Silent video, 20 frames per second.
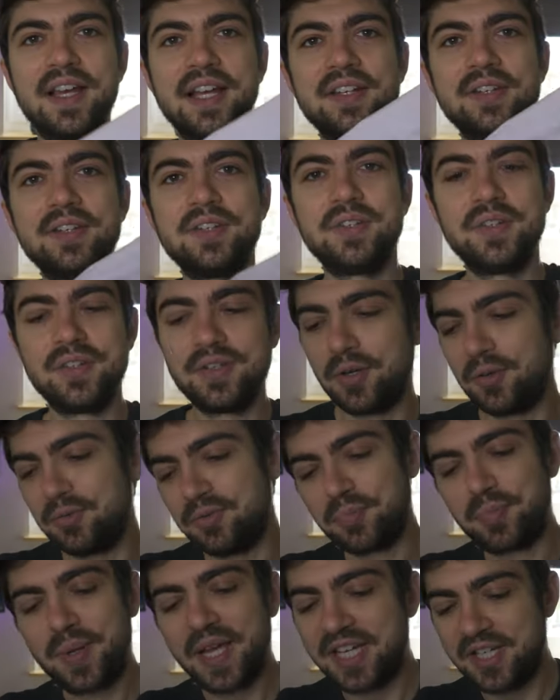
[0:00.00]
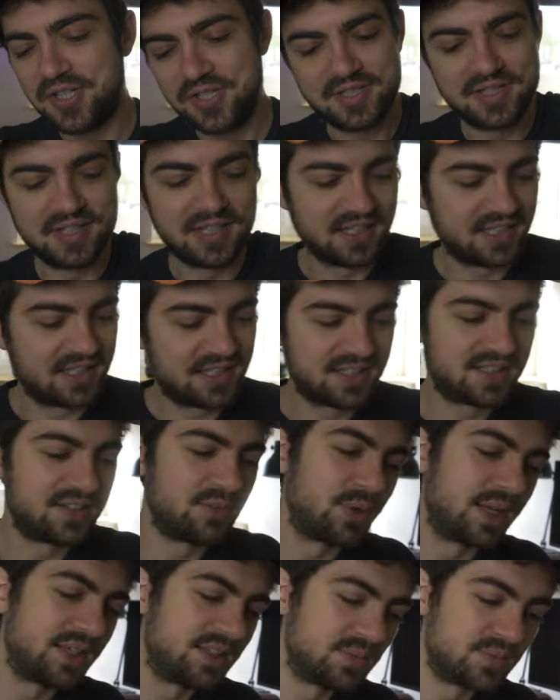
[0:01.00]
I don't know, the package is like
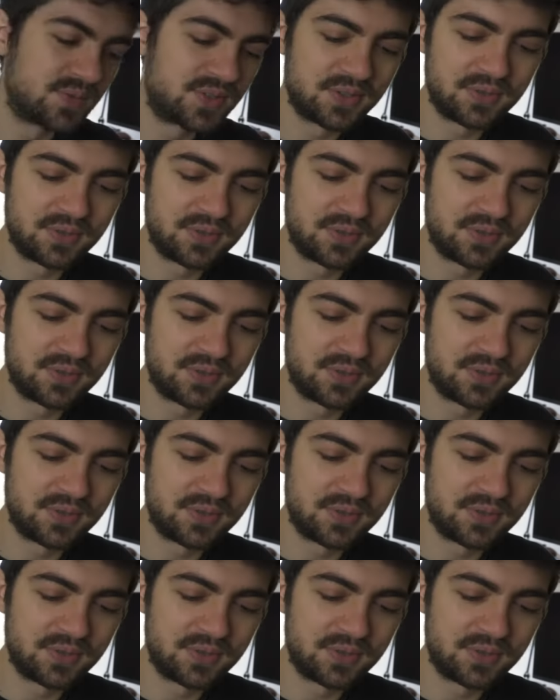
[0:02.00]
random,